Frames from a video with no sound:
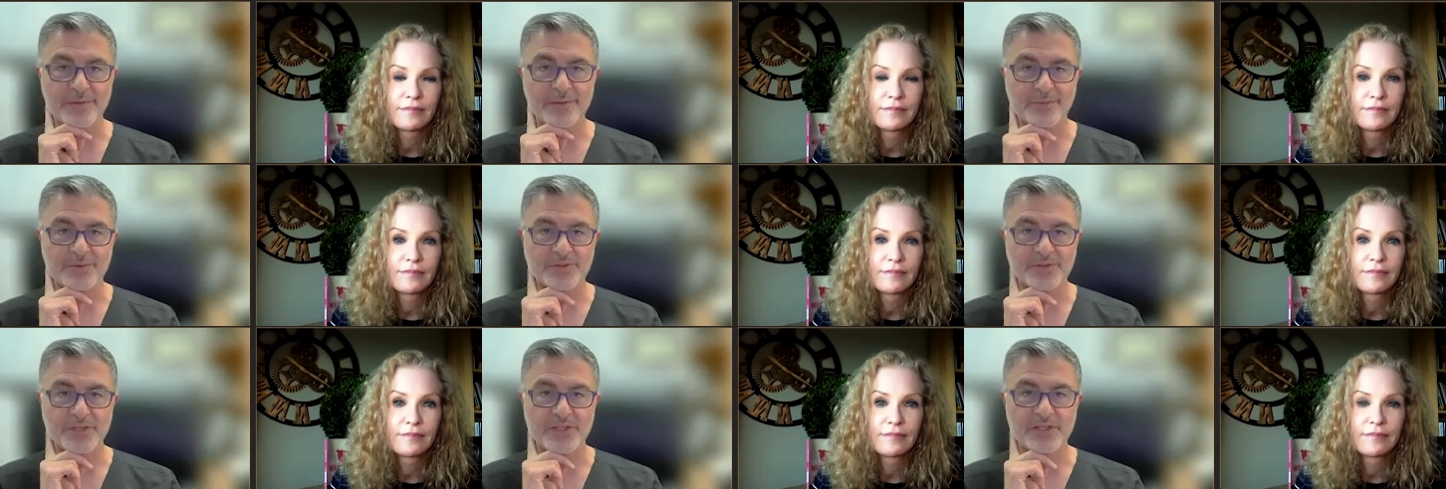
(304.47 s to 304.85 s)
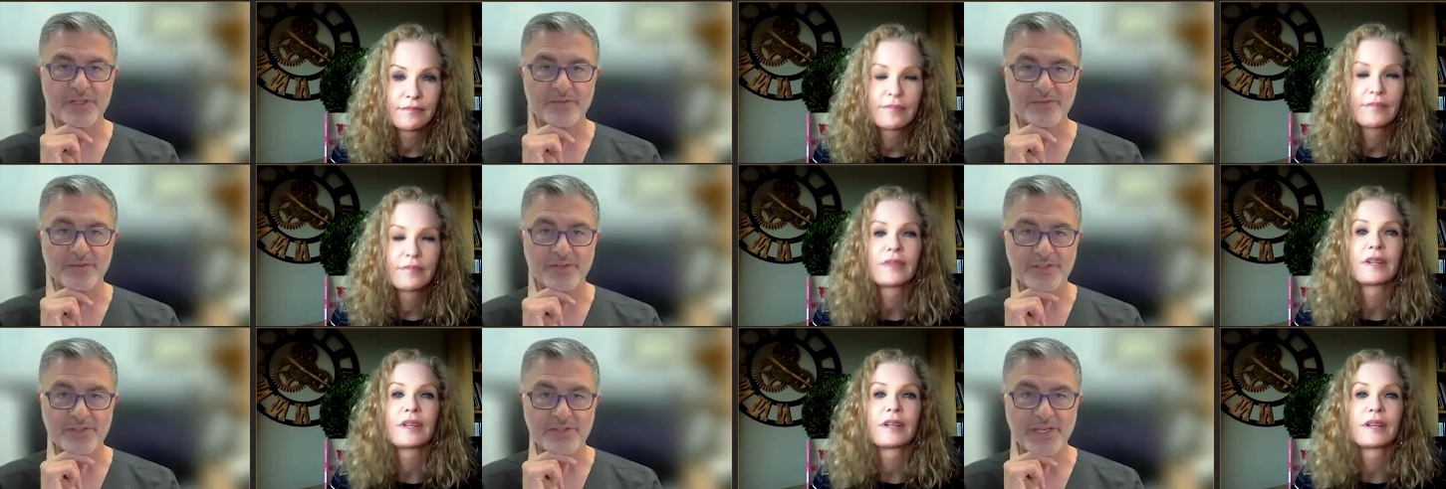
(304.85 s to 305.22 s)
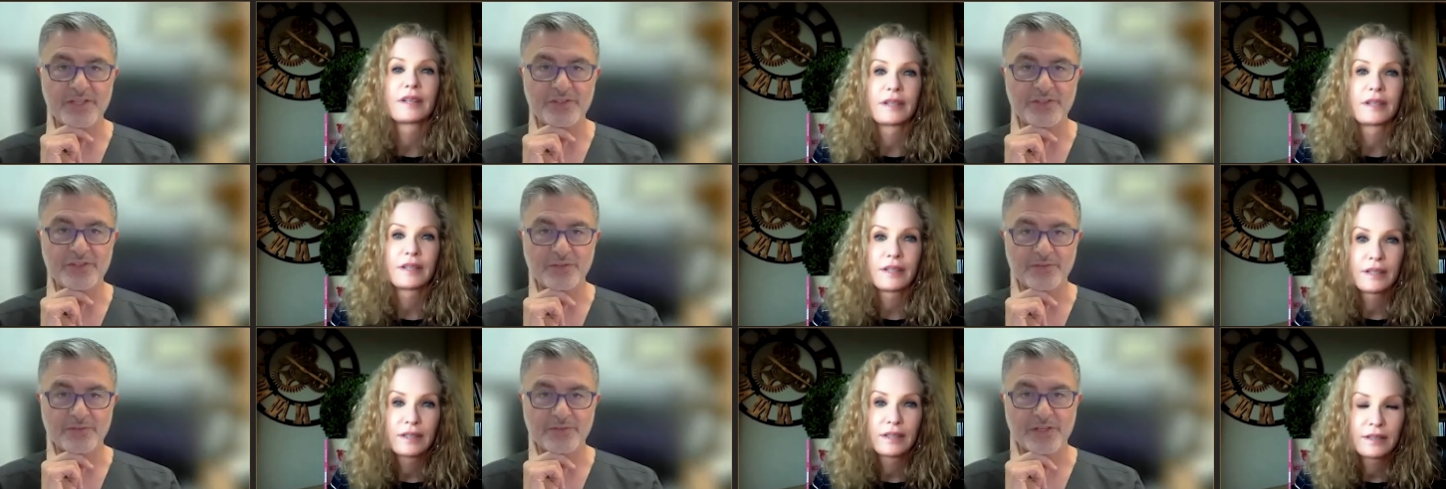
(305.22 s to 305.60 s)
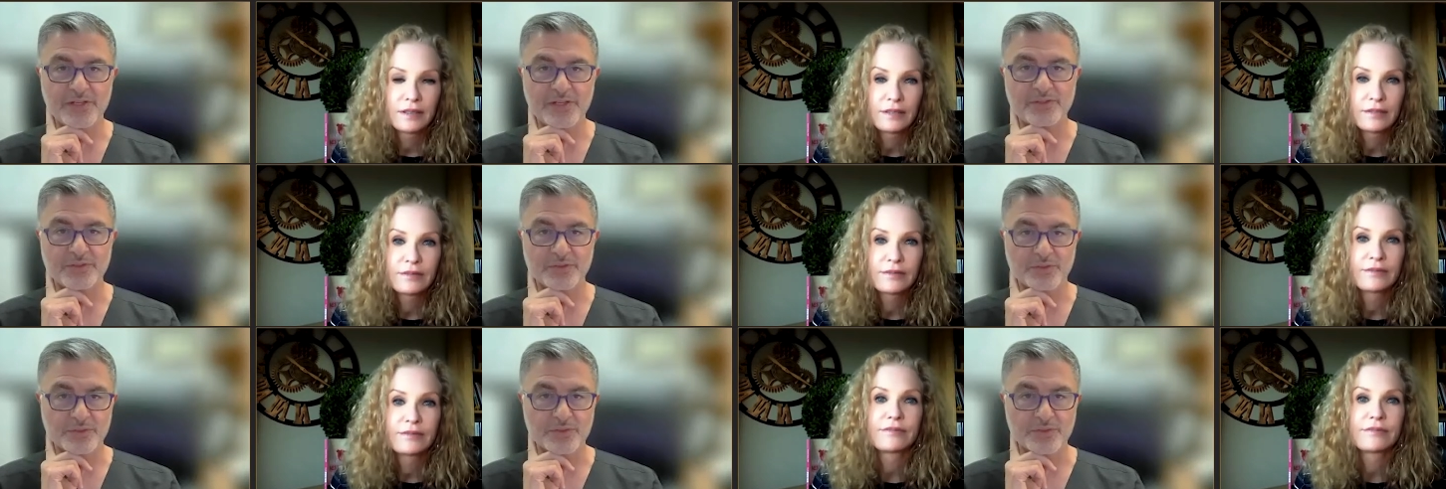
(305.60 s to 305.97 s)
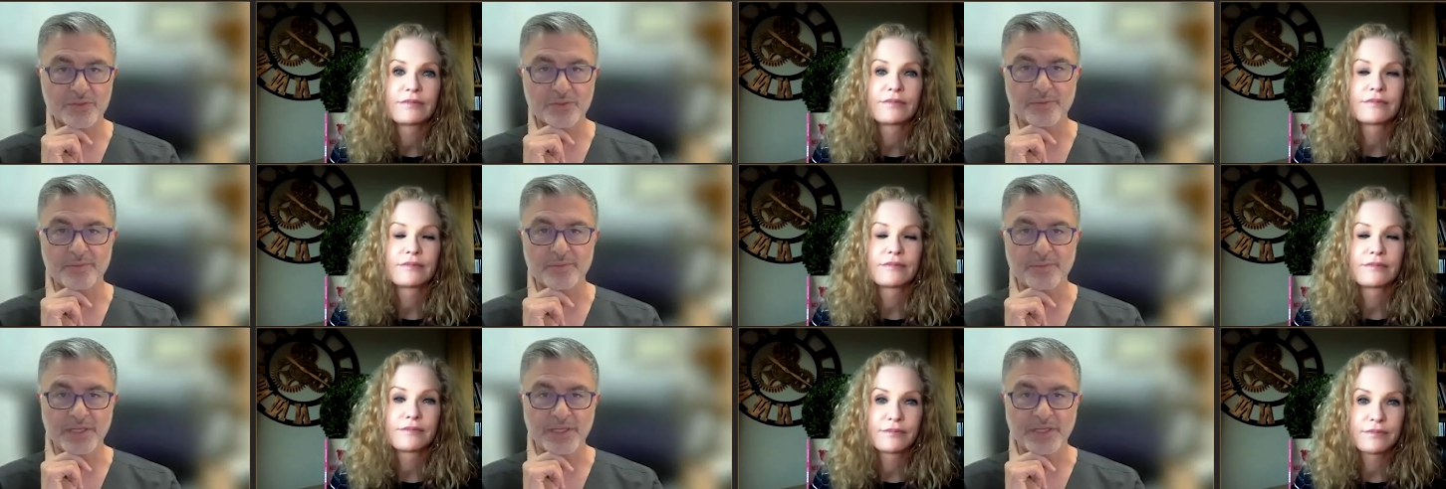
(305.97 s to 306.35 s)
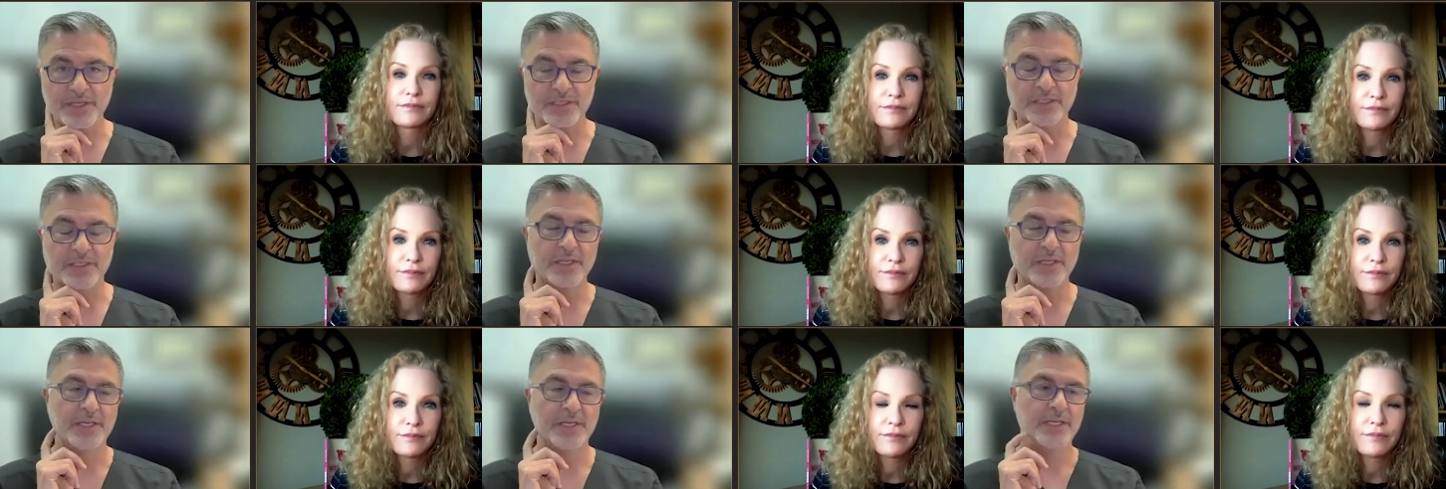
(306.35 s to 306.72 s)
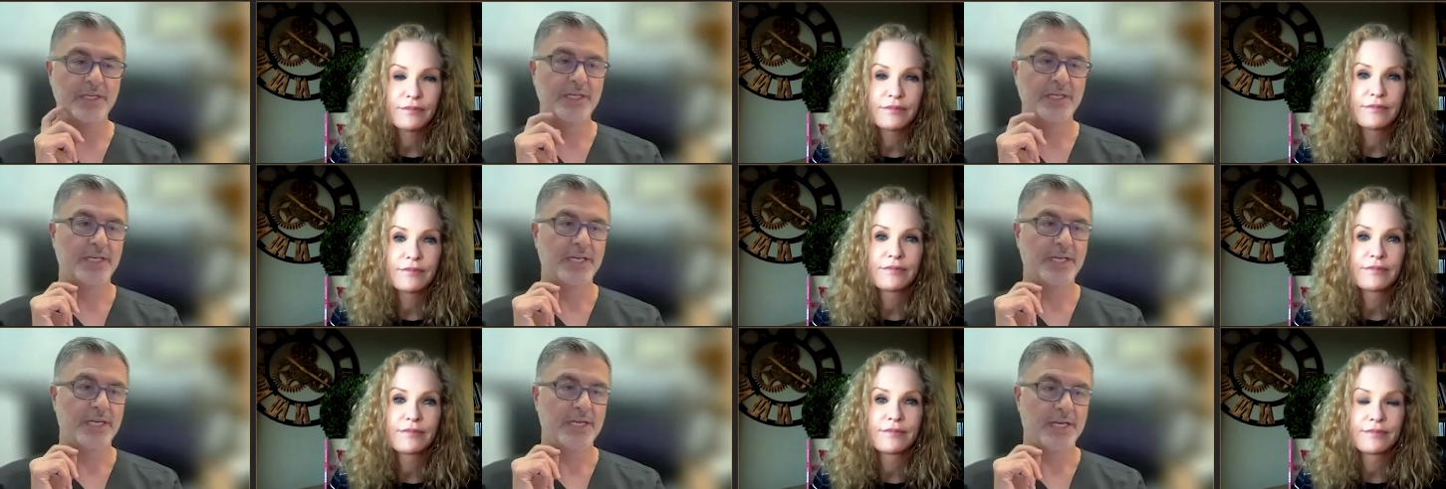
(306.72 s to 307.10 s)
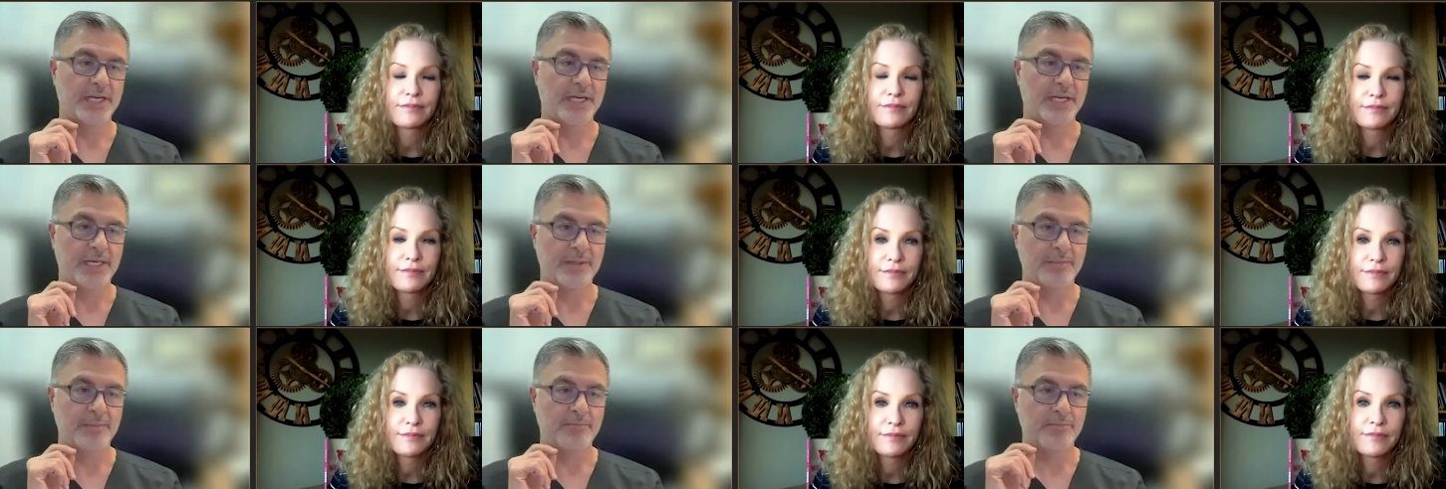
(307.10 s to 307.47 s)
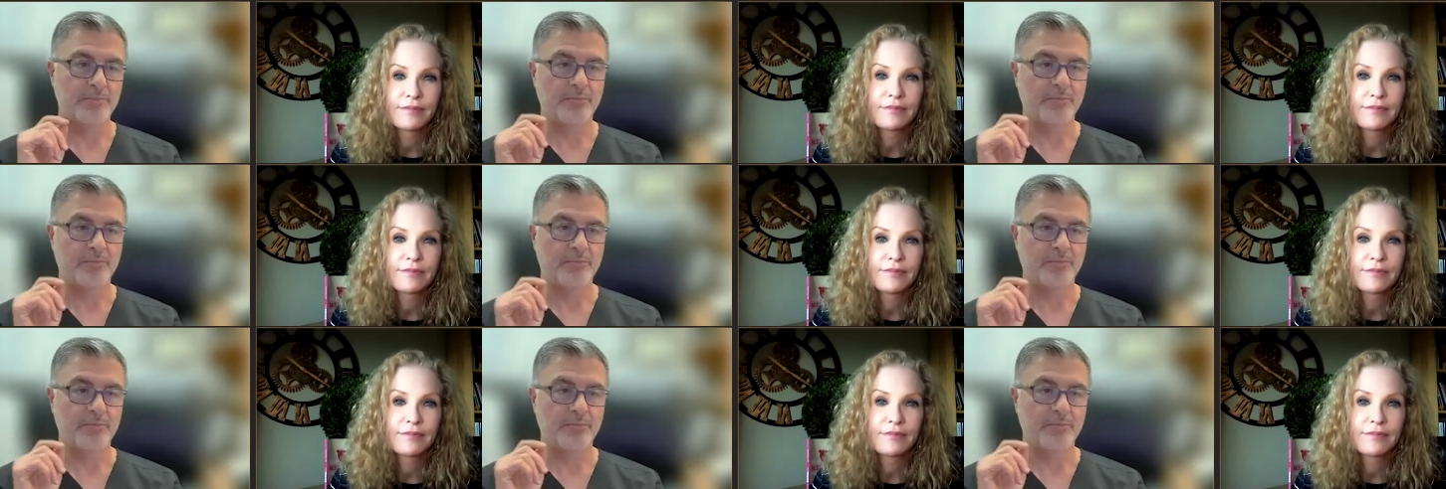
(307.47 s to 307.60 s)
Speaker 1: percent of it is aging face surgery, meaning um,